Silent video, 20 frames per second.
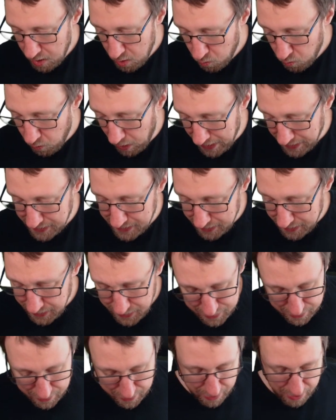Why is
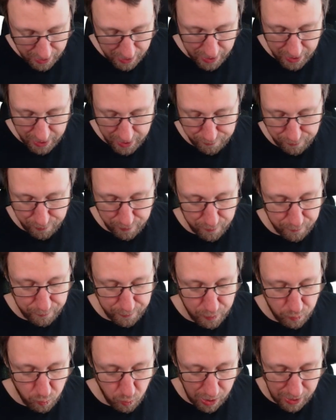this? If
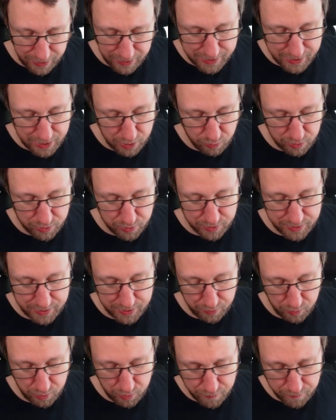V1 is equal to
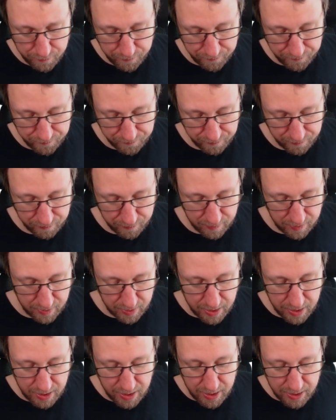0,
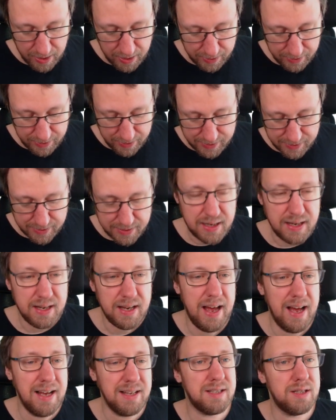this
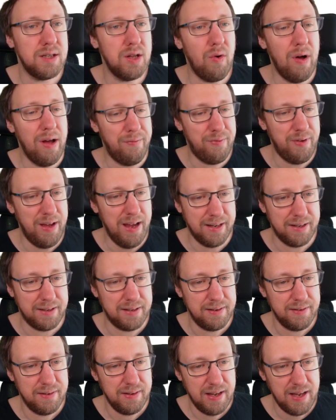has no effect.
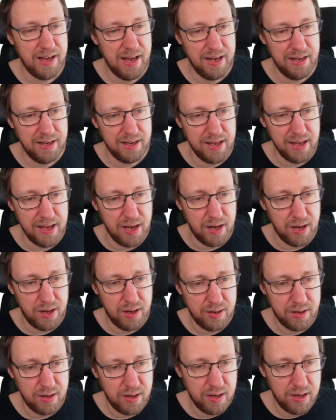And
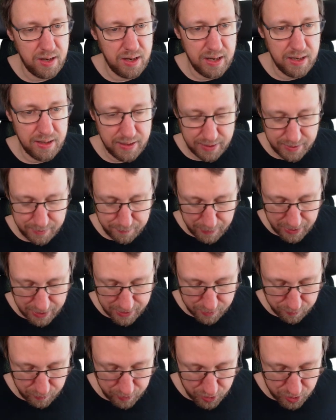here, this
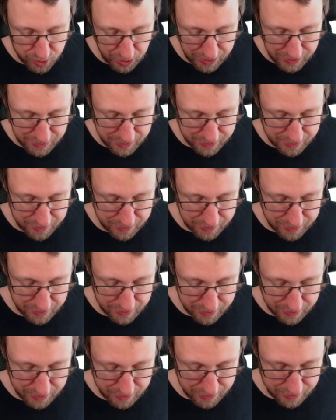means
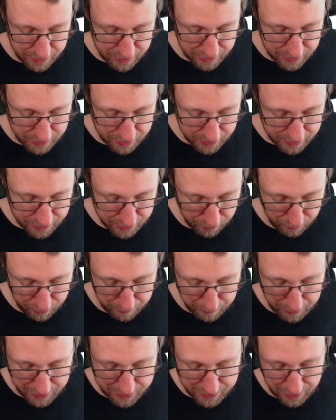so it
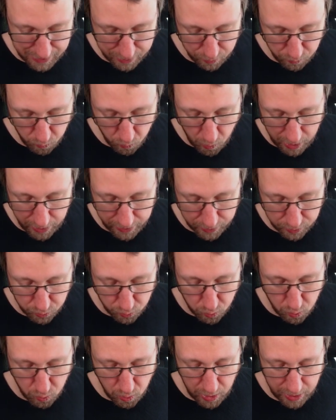means that
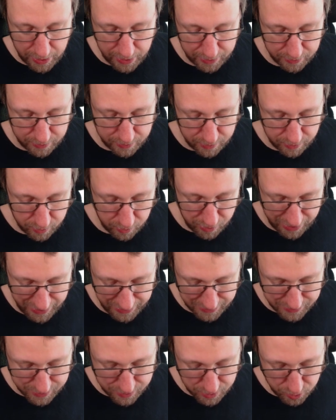Y2 or
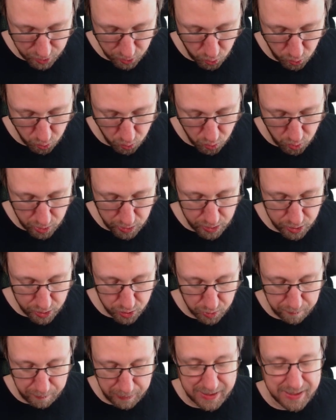X2
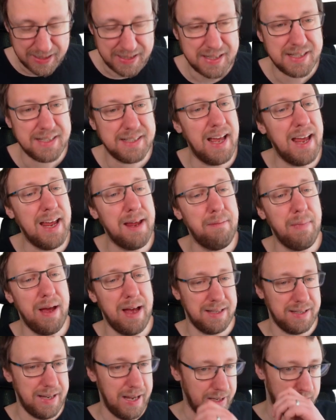should be the same
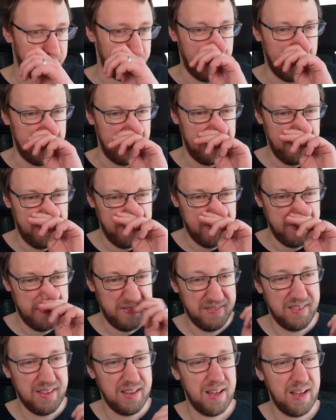as X1.
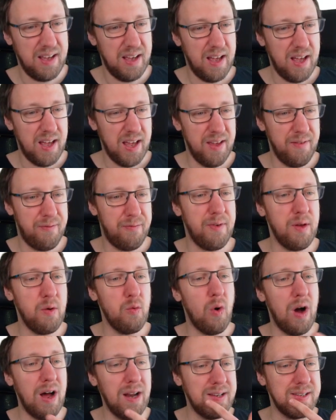If
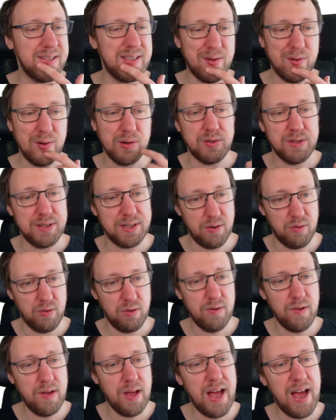V1 is equal to
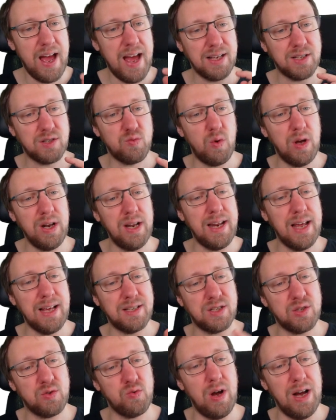0, X1 and
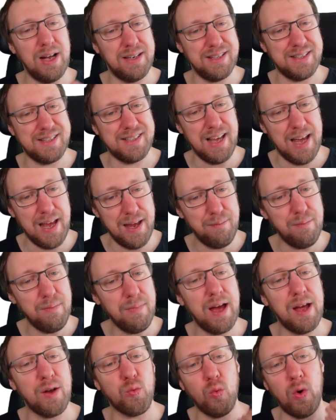X2 are the same,
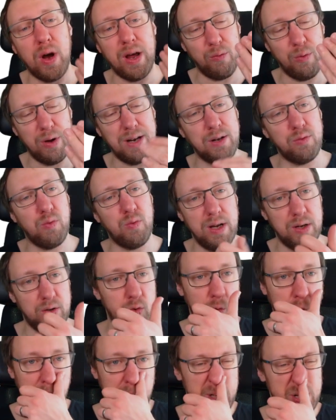and Y1 and
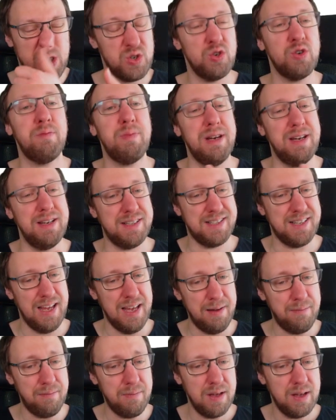Y2 should be the
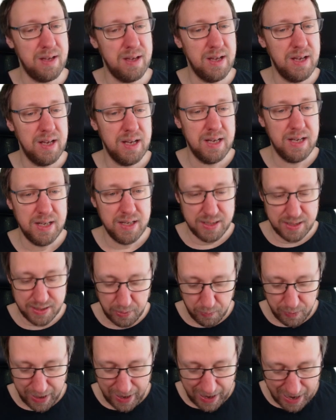same. So
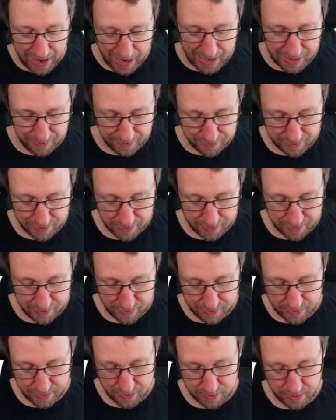we add
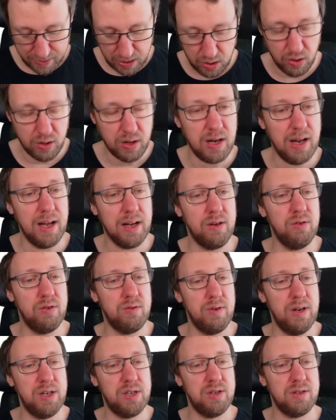the log likelihood
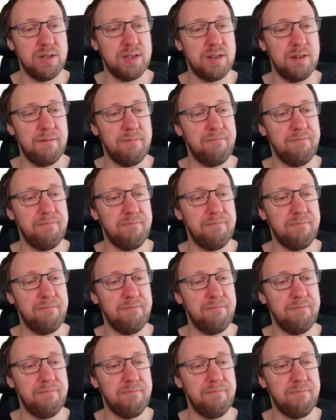ratios.